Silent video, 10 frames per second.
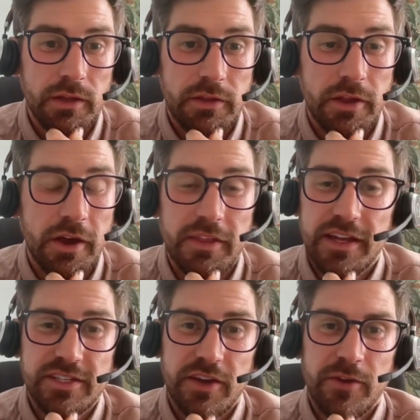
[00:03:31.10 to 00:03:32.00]
No,
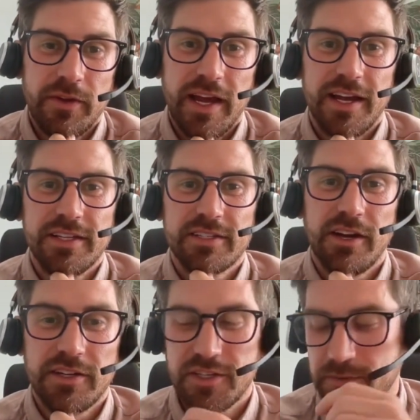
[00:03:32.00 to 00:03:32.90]
they don't. And
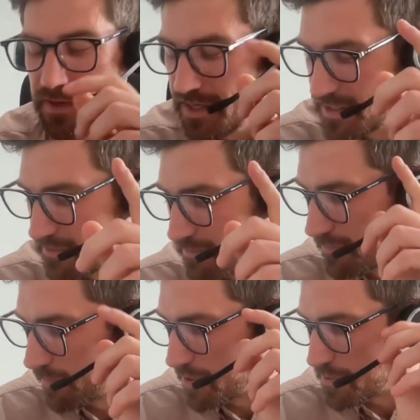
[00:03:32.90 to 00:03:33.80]
I just wanted
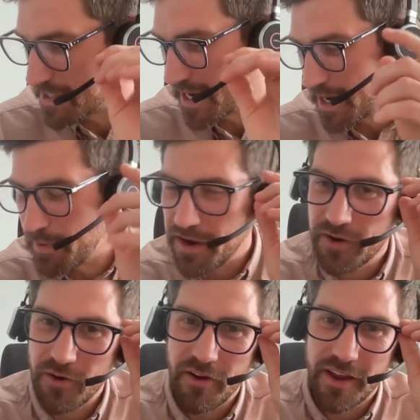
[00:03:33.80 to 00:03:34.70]
what you were saying about
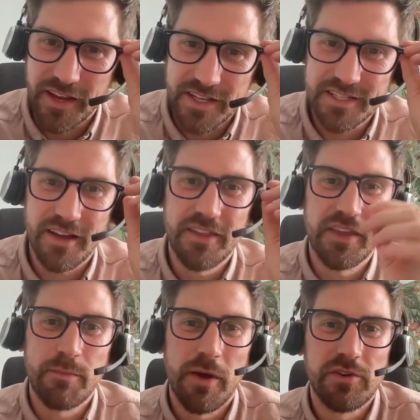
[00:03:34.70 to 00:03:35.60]
crying. It's like
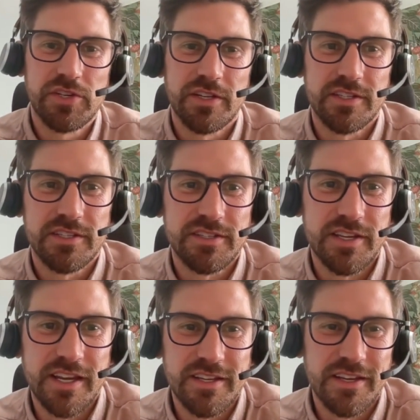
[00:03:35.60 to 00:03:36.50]
the emotions,
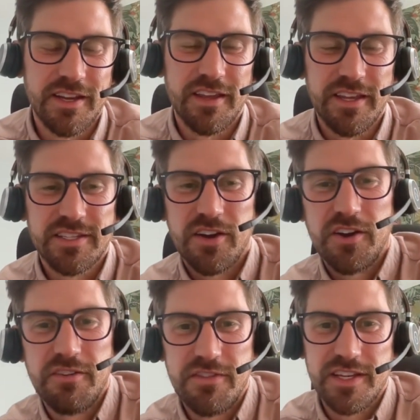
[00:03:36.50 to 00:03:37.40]
there's
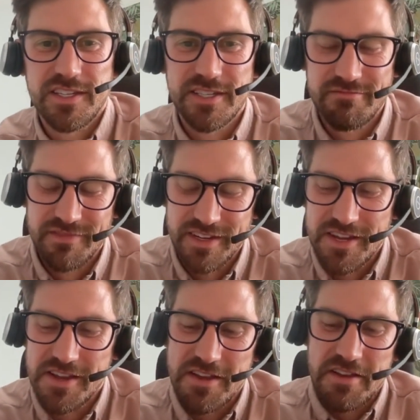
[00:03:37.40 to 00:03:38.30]
kind of this
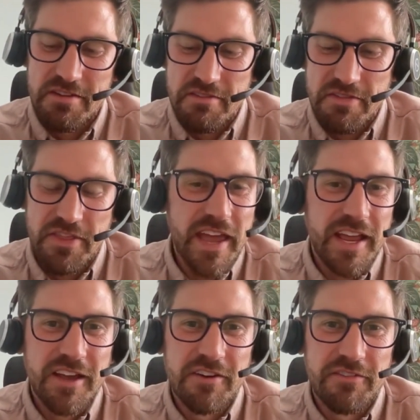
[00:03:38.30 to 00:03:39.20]

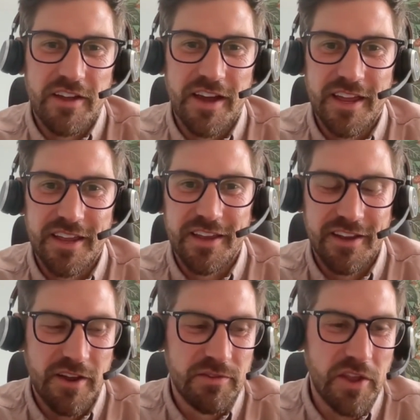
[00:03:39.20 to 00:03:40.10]
thing of like,
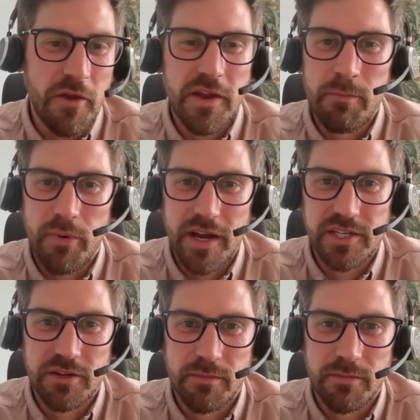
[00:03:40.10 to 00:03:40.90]
don't embrace your